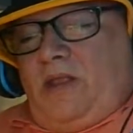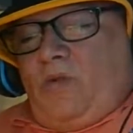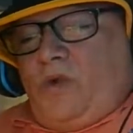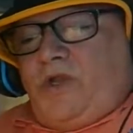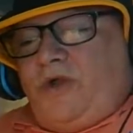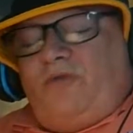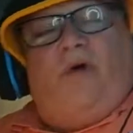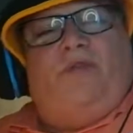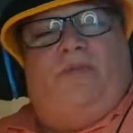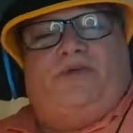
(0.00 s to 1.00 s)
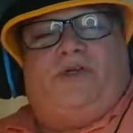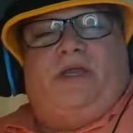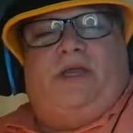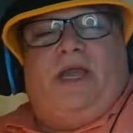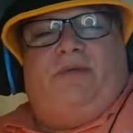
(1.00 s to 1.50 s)
we could have won the
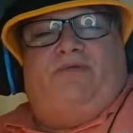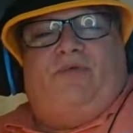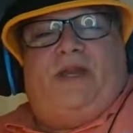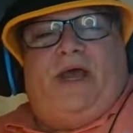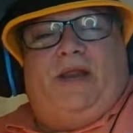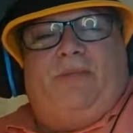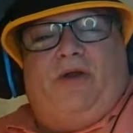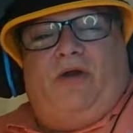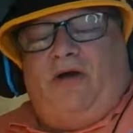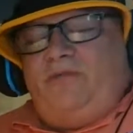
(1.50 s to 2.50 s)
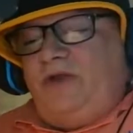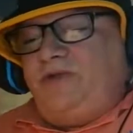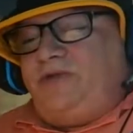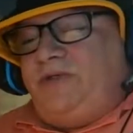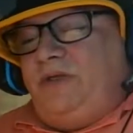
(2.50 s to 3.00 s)
Michigan game if we'd had a better
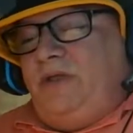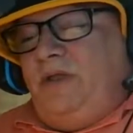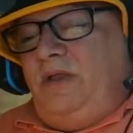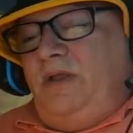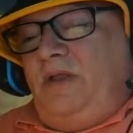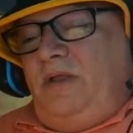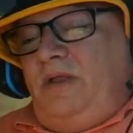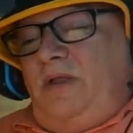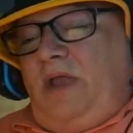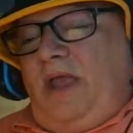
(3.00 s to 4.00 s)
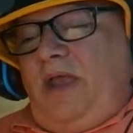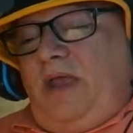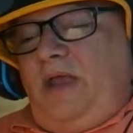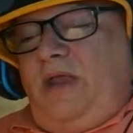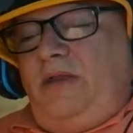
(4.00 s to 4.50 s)
offense.
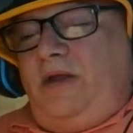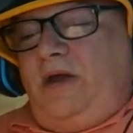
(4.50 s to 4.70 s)
And